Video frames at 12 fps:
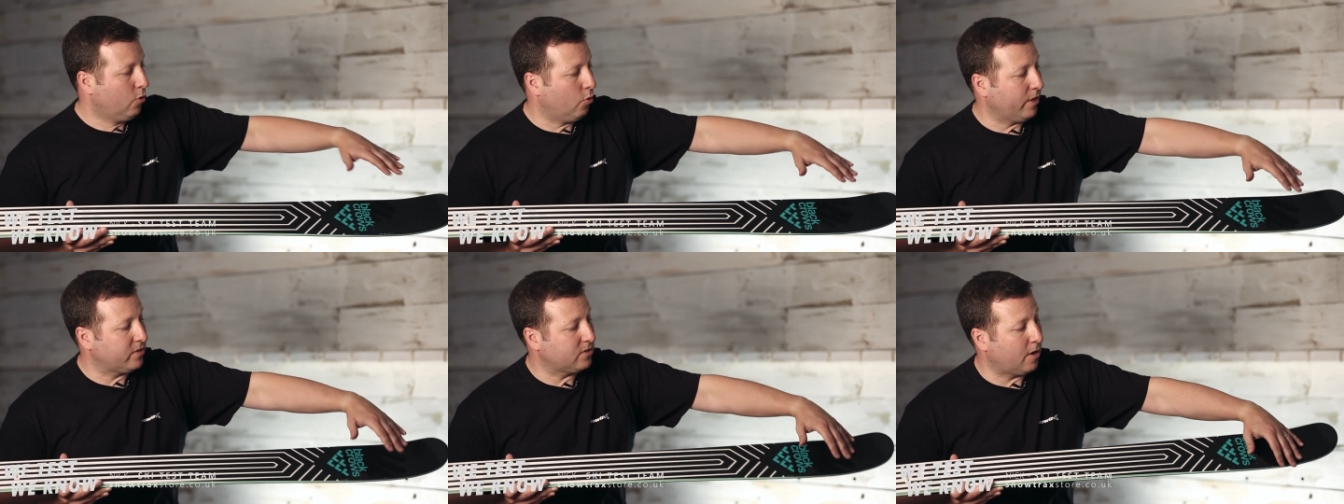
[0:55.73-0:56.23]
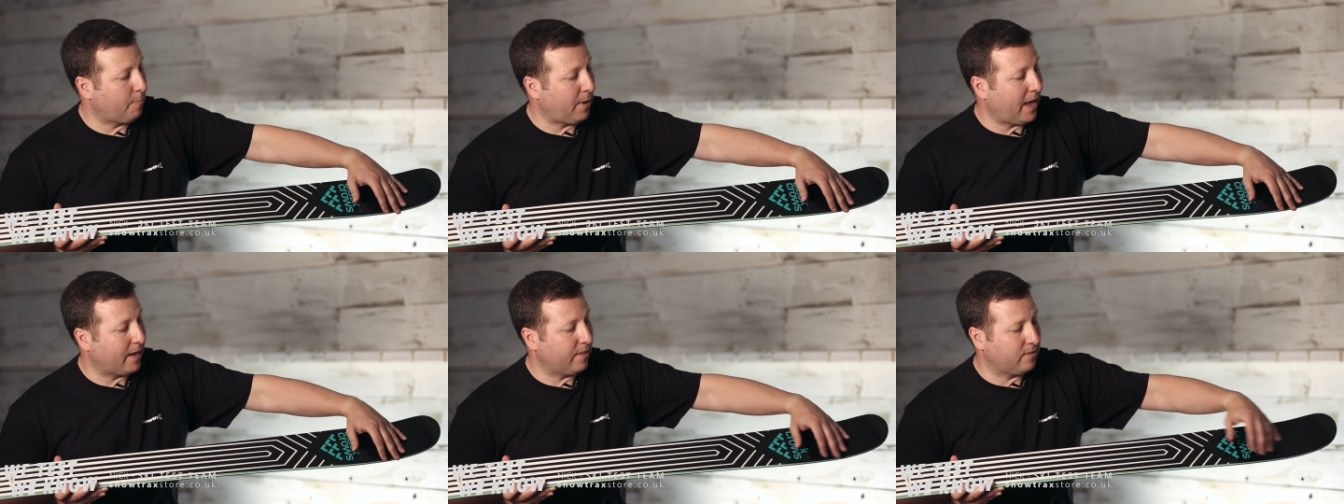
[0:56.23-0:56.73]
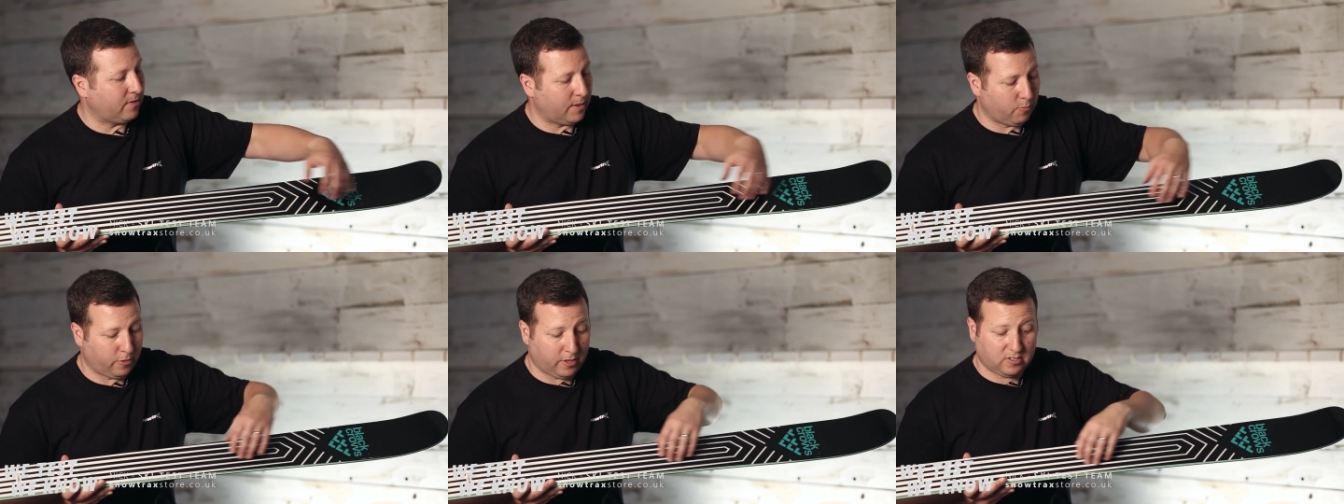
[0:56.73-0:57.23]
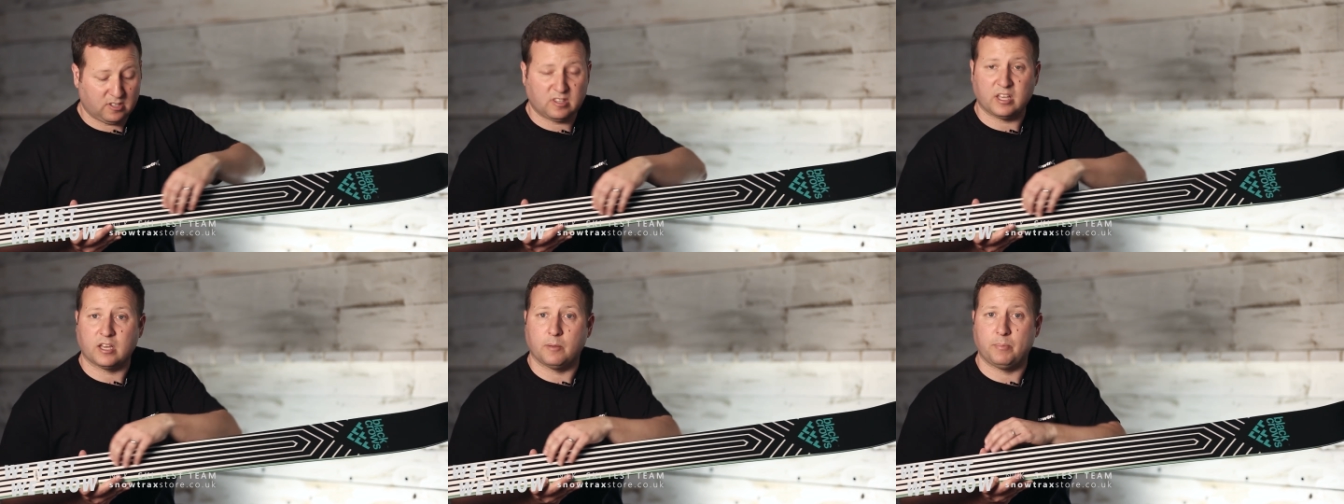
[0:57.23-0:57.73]
or they start black at the tip with this
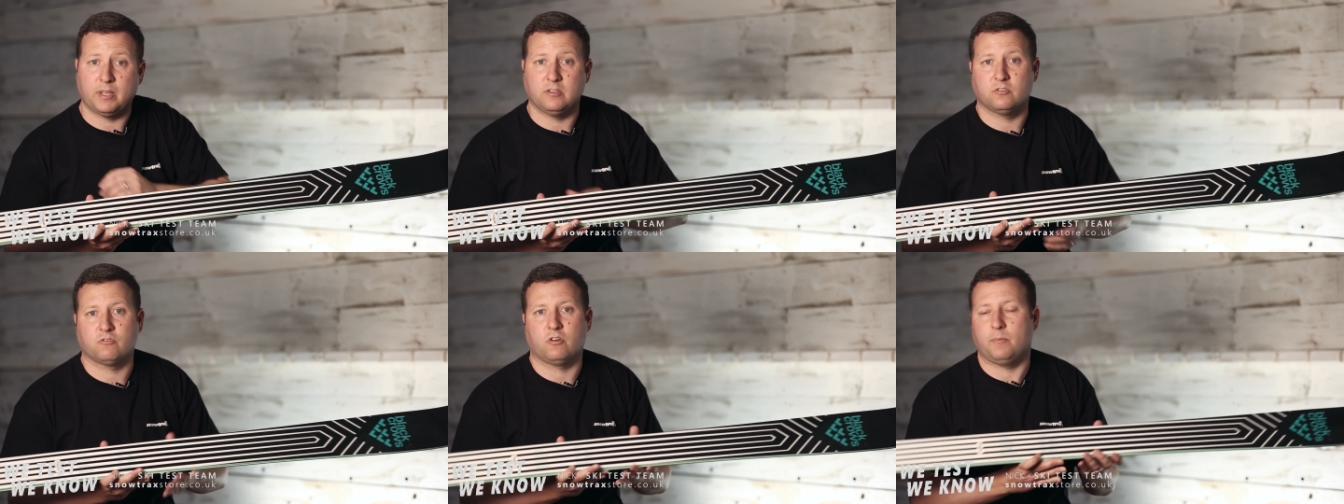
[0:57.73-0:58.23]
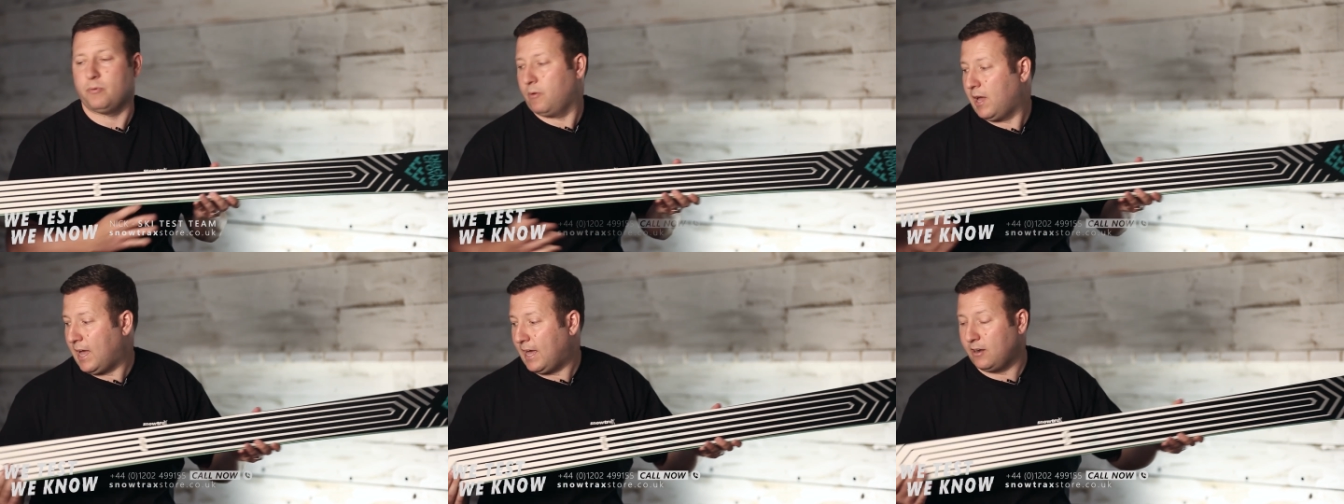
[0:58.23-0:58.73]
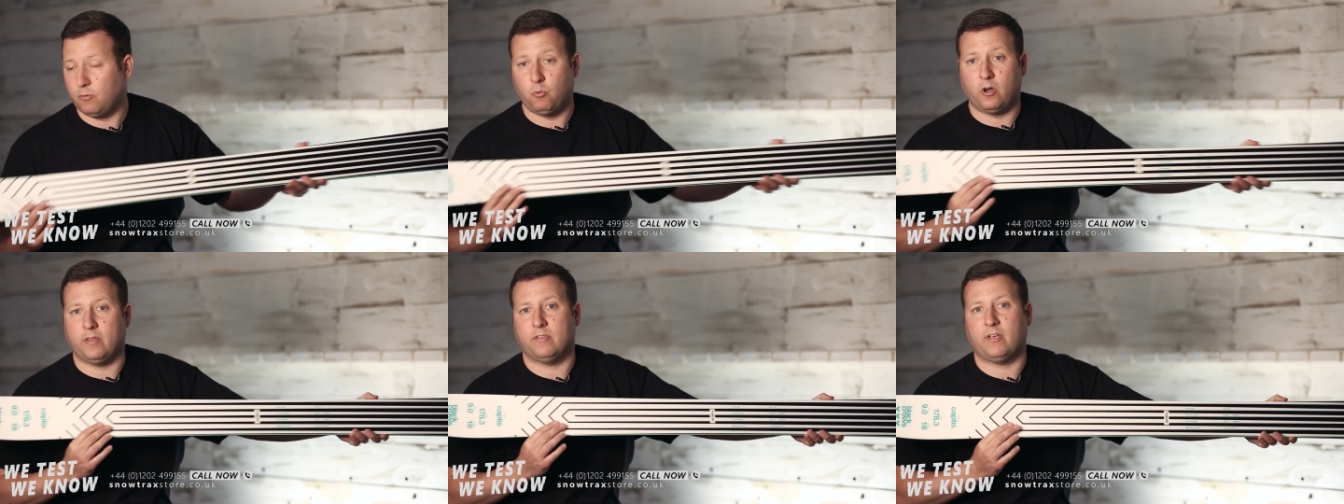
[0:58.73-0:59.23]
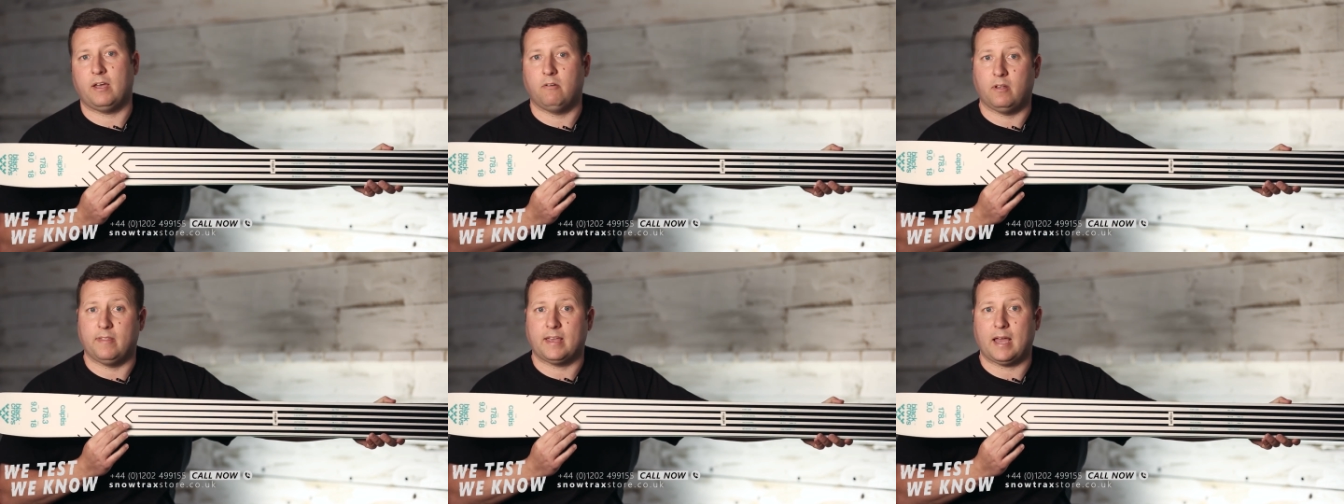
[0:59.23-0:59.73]
thicker pinstripe and white at the
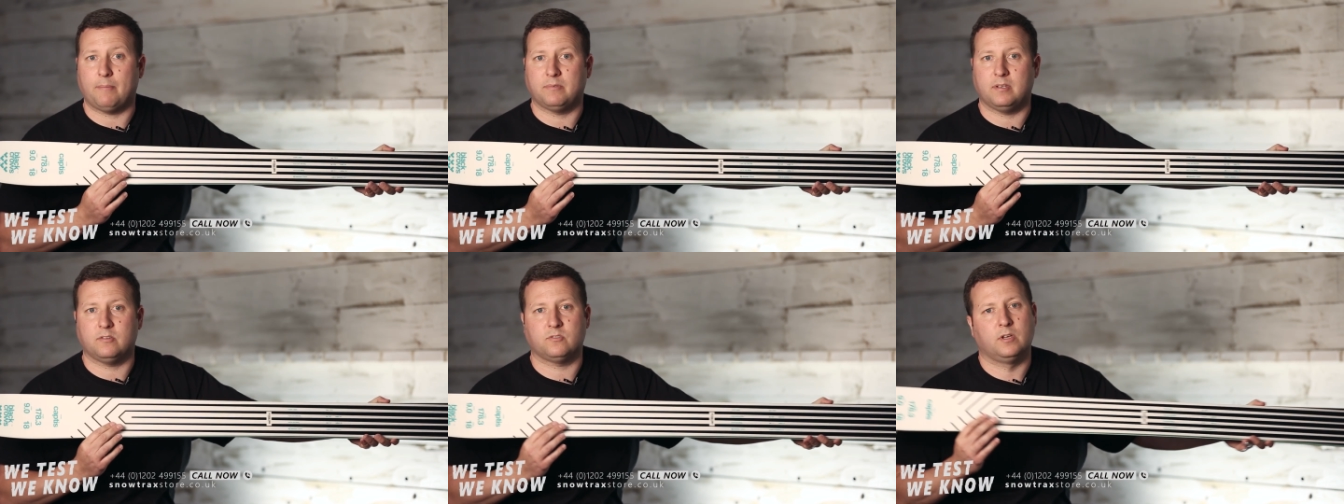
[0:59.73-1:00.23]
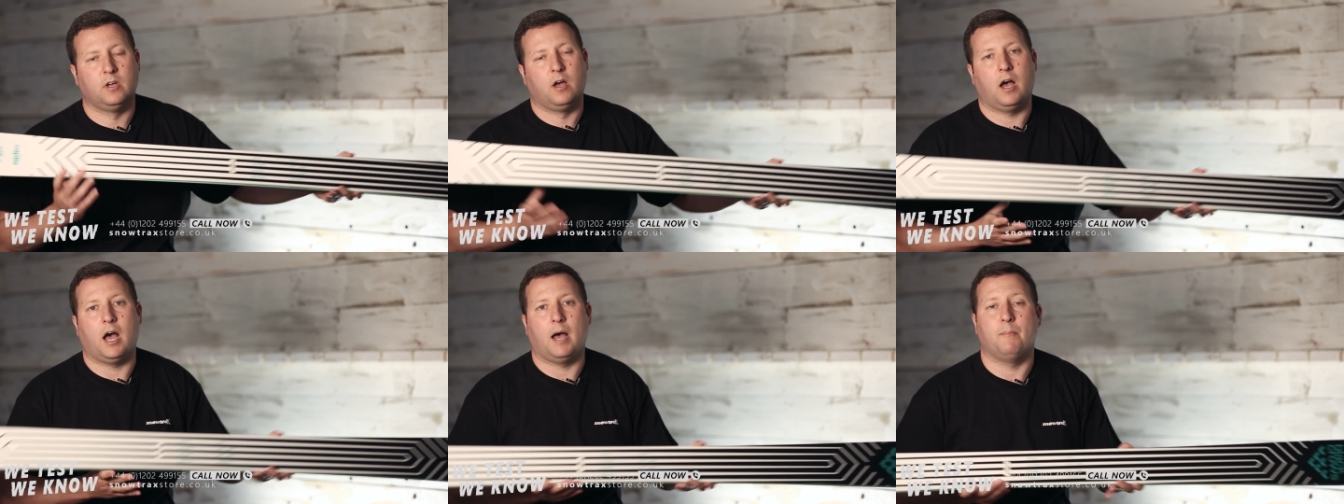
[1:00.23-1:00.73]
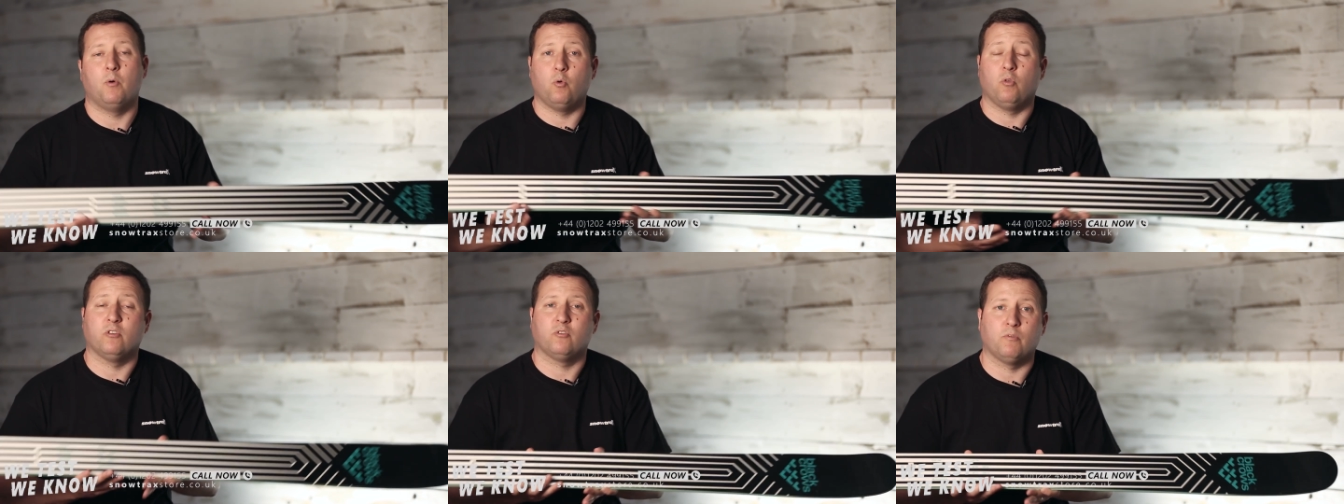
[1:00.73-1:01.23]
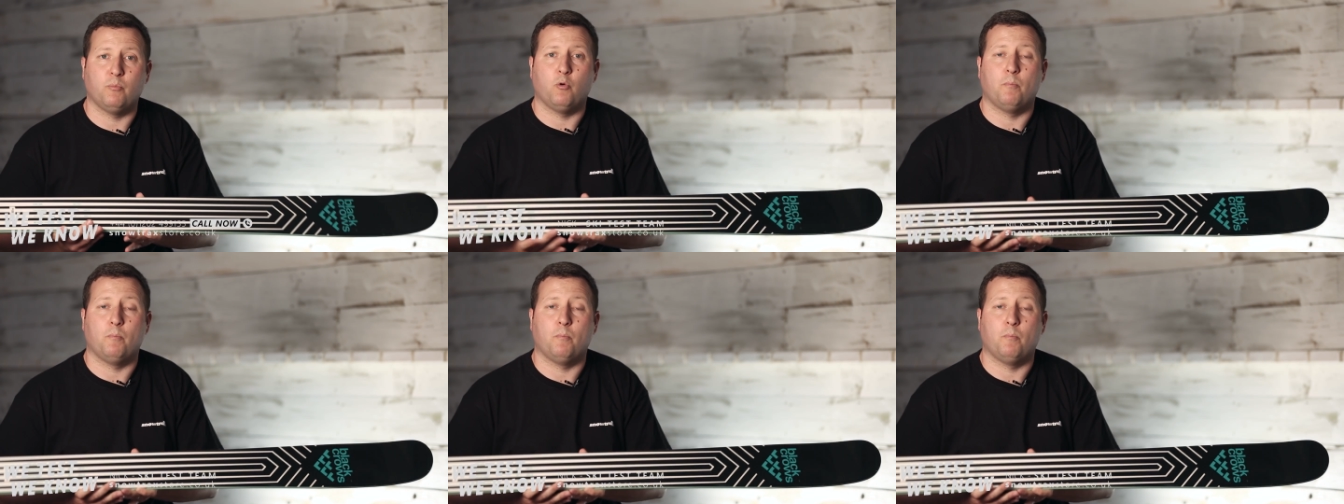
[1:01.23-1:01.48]
tail, like the Captis, um, or the sort of